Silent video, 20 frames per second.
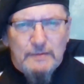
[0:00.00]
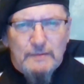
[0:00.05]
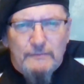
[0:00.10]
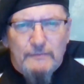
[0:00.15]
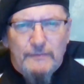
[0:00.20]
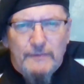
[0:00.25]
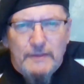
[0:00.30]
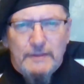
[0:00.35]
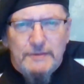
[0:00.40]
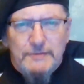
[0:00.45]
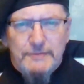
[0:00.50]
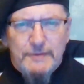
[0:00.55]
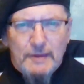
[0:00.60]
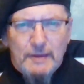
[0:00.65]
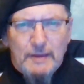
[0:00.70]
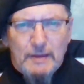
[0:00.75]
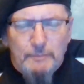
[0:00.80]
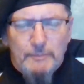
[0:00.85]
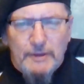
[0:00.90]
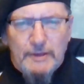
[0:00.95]
of this
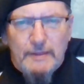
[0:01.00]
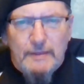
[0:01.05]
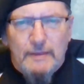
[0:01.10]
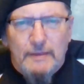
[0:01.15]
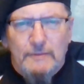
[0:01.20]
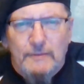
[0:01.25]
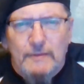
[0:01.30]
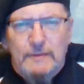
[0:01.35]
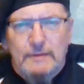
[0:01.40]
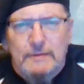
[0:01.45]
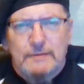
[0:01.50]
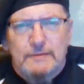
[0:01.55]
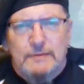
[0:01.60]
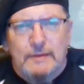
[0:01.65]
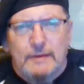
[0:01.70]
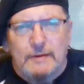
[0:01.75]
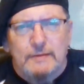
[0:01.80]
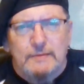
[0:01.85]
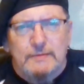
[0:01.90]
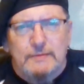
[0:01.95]
happening at the
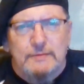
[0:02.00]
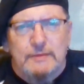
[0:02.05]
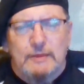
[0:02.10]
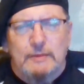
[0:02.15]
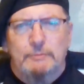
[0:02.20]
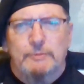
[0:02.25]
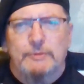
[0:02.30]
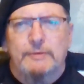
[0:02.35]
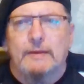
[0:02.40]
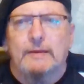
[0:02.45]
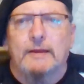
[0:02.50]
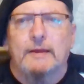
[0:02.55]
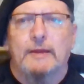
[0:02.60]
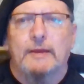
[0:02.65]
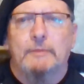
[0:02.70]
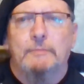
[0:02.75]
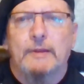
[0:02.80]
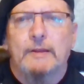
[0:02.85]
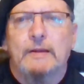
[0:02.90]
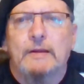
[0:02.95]
exact same
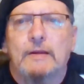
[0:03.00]
time?